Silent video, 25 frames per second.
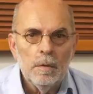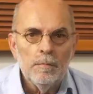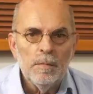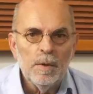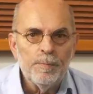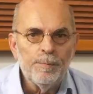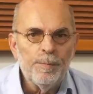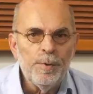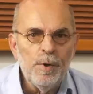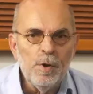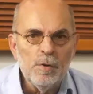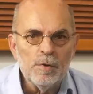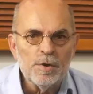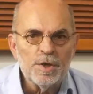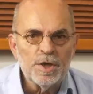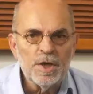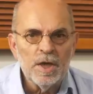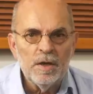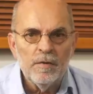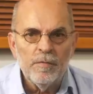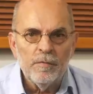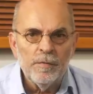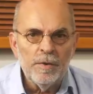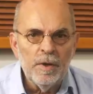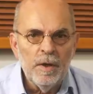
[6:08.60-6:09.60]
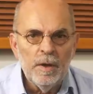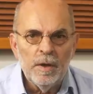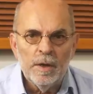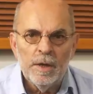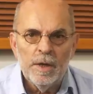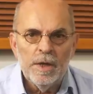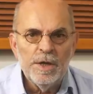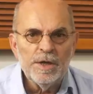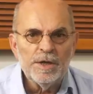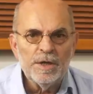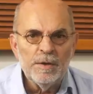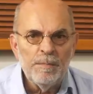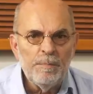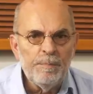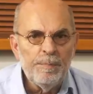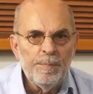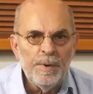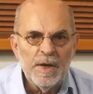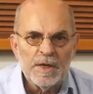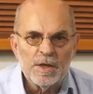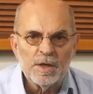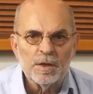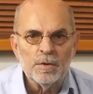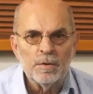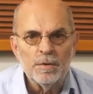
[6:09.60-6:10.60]
But pure silver is the
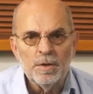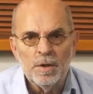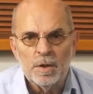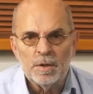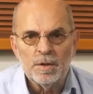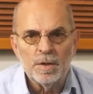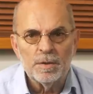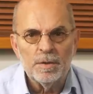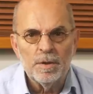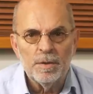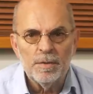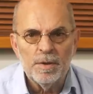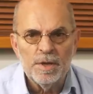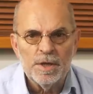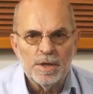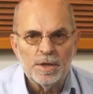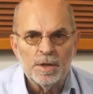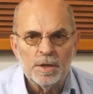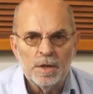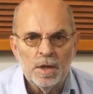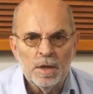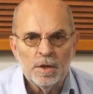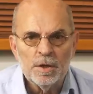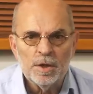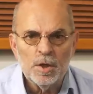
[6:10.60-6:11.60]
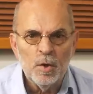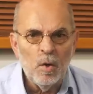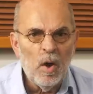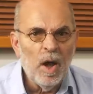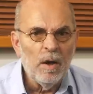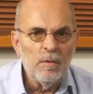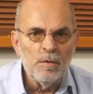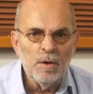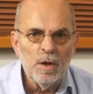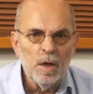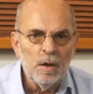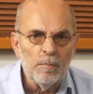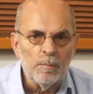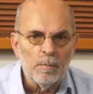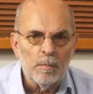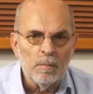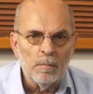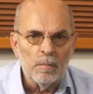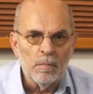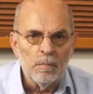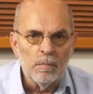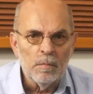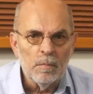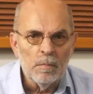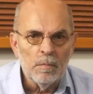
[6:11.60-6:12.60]
best conductor there is, so how come?
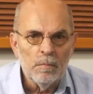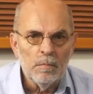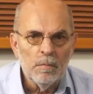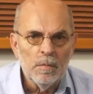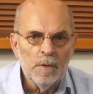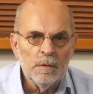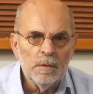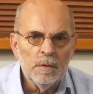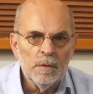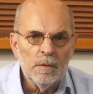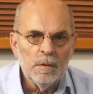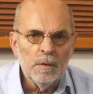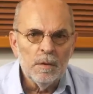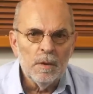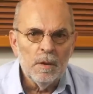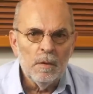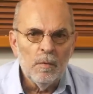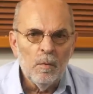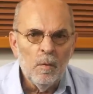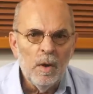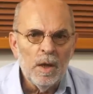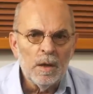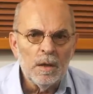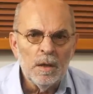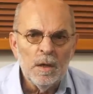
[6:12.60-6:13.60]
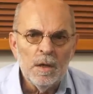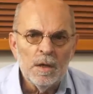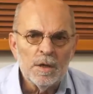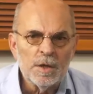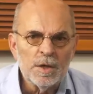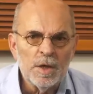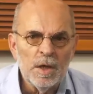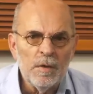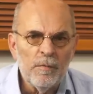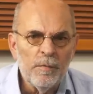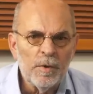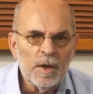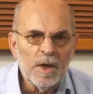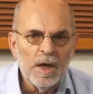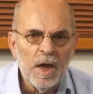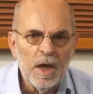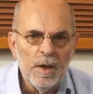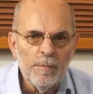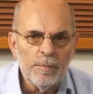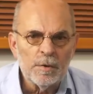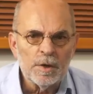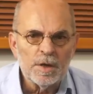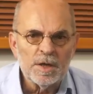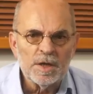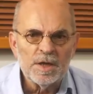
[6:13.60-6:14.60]
Well, silver
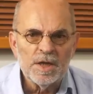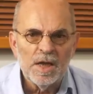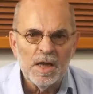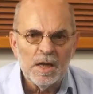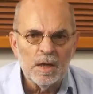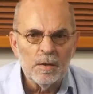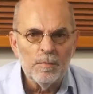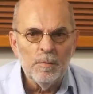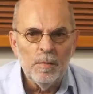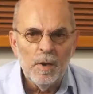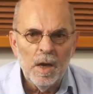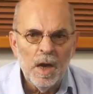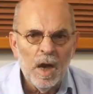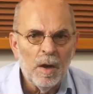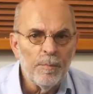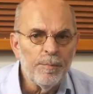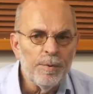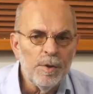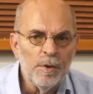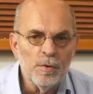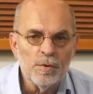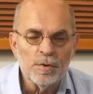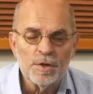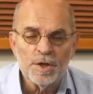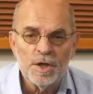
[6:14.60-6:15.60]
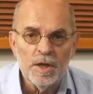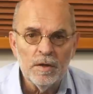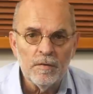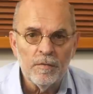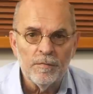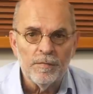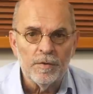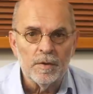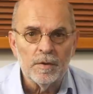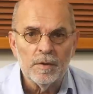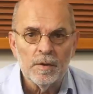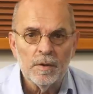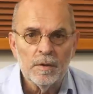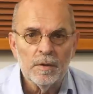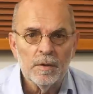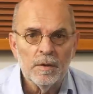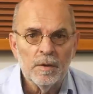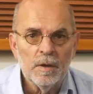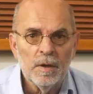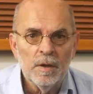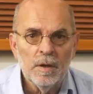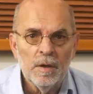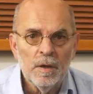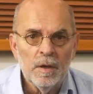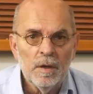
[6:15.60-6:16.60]
cables seldom are pure silver.
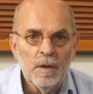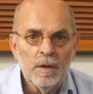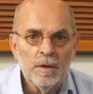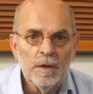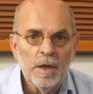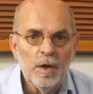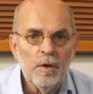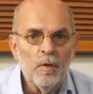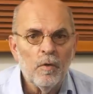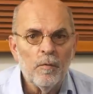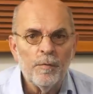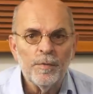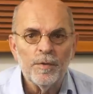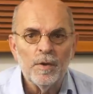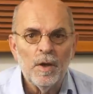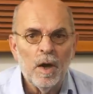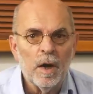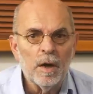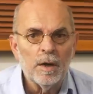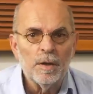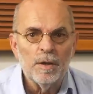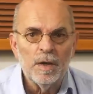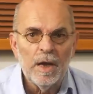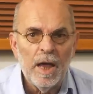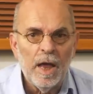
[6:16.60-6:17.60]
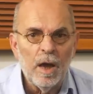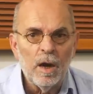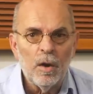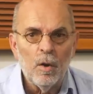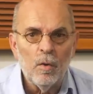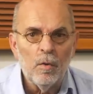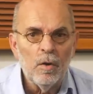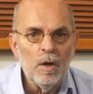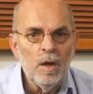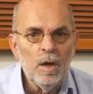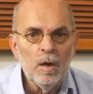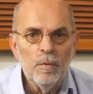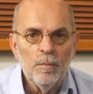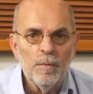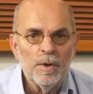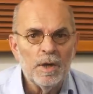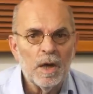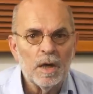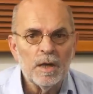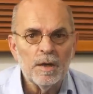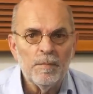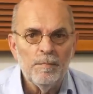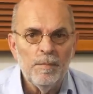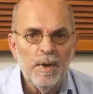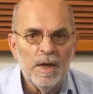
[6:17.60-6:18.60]
They often are an alloy with
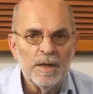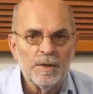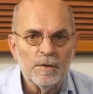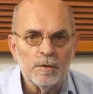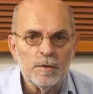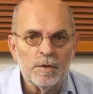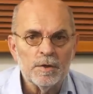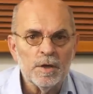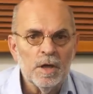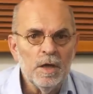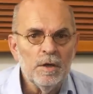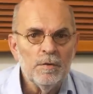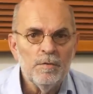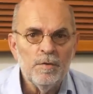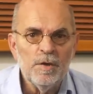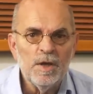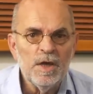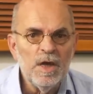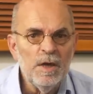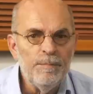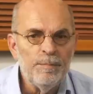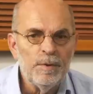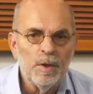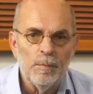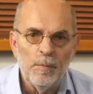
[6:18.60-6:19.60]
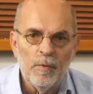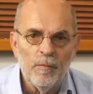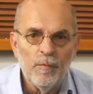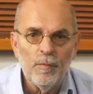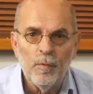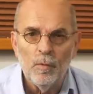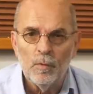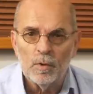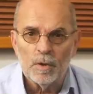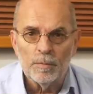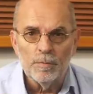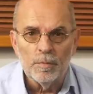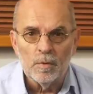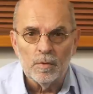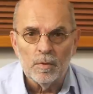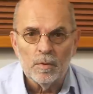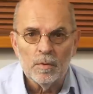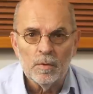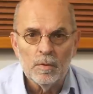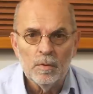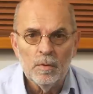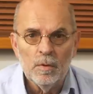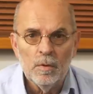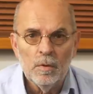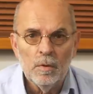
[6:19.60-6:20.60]
other metals to keep them affordable.
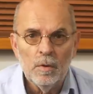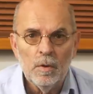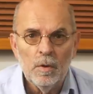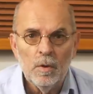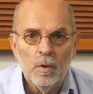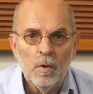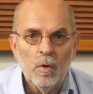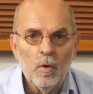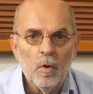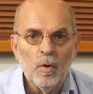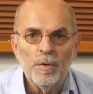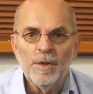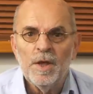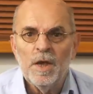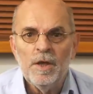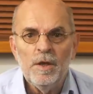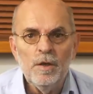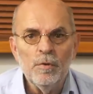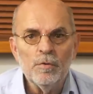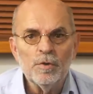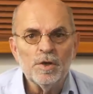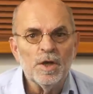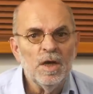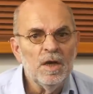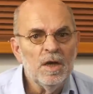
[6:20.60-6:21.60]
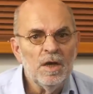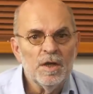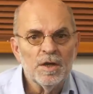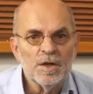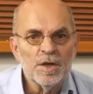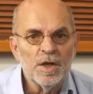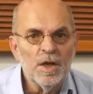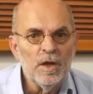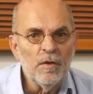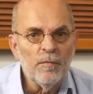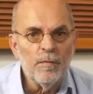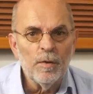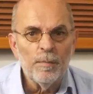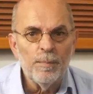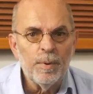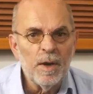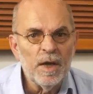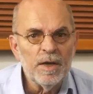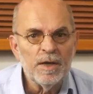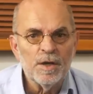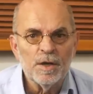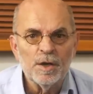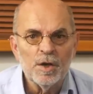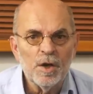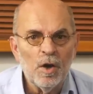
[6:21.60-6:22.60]
Or they use
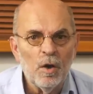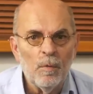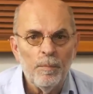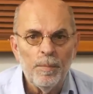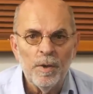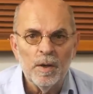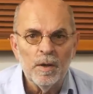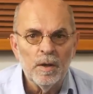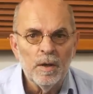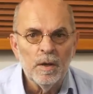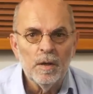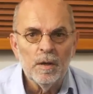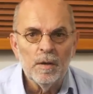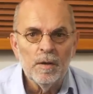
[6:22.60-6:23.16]
silver-plated copper.